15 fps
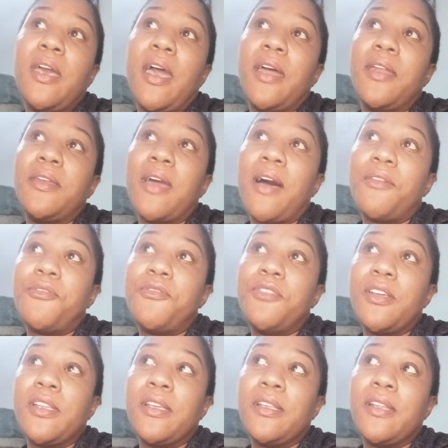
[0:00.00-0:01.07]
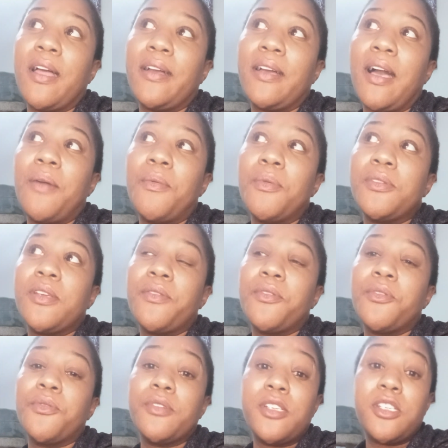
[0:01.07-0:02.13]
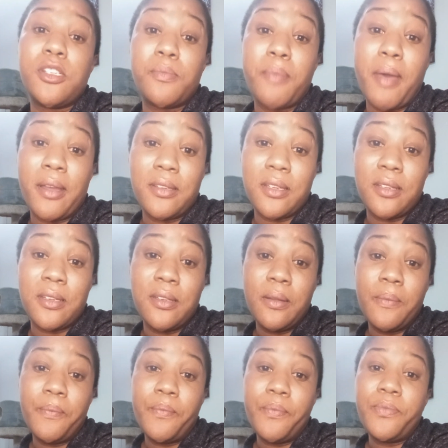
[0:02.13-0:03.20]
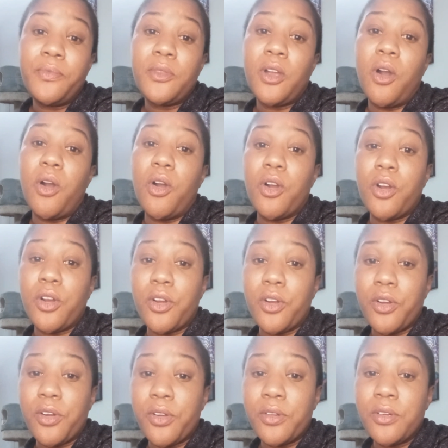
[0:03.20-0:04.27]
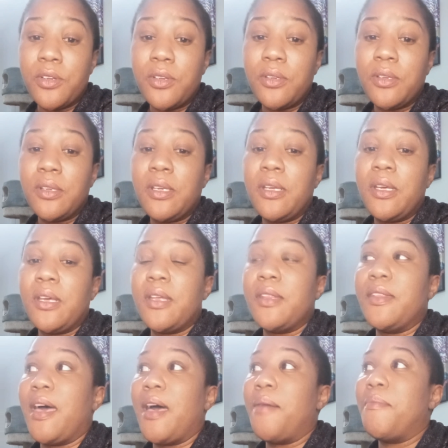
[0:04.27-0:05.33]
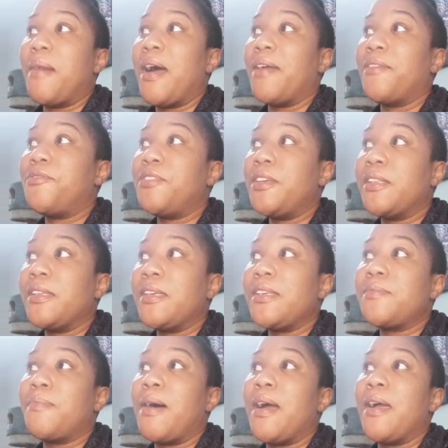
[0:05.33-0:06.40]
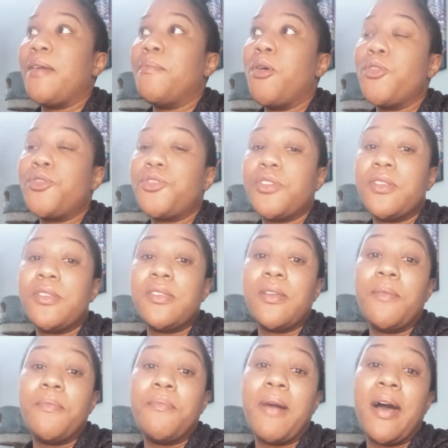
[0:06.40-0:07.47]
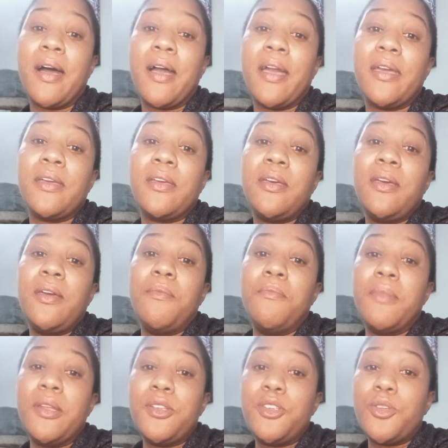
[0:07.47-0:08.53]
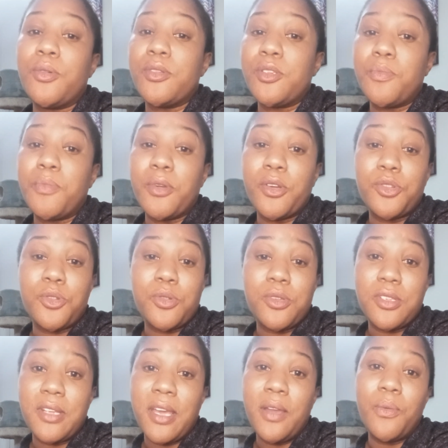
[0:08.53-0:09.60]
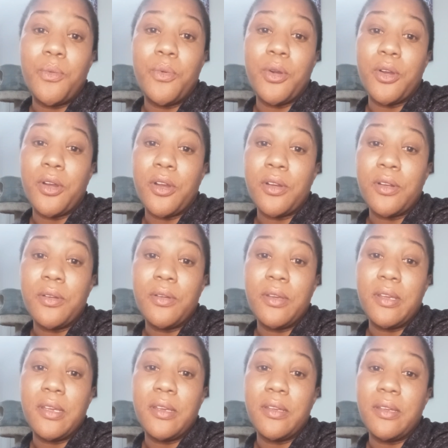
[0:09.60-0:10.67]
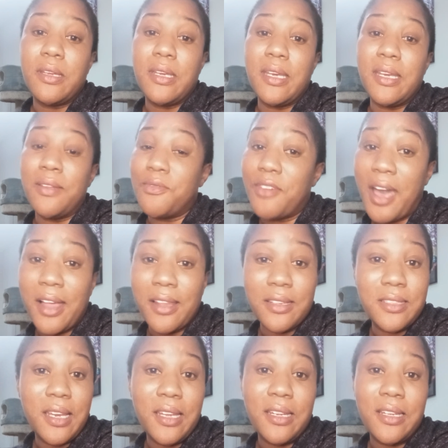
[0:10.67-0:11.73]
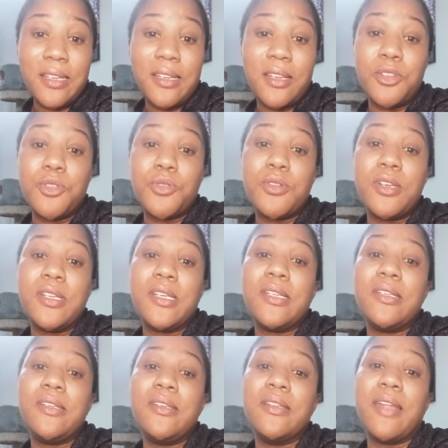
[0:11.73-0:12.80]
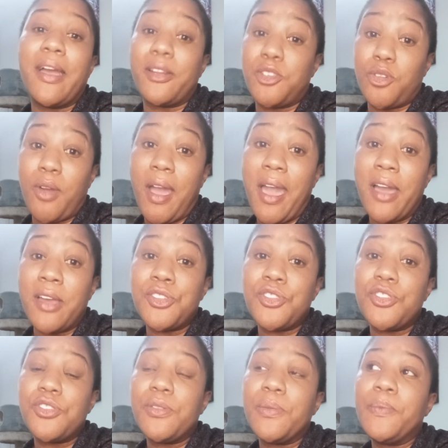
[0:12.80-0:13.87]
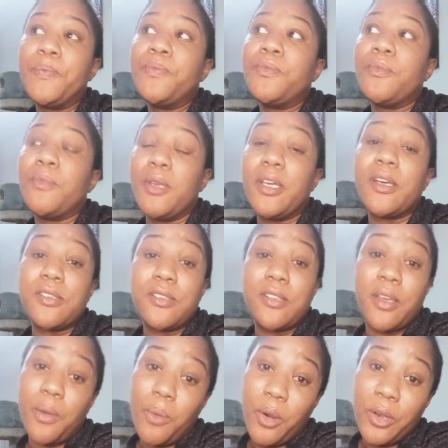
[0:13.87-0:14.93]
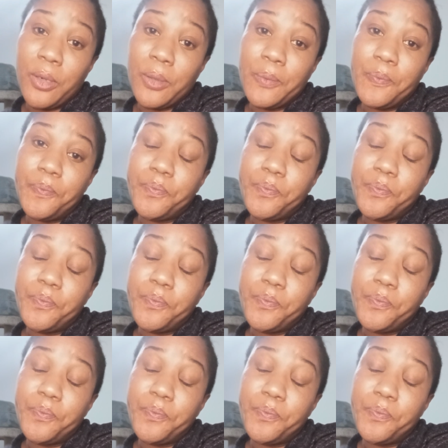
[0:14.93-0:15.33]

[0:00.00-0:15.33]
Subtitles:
And not feeling like I was ever respected or heard, that my feelings, my emotions, and my mental and spiritual state were invalidated and treated like trash because they were.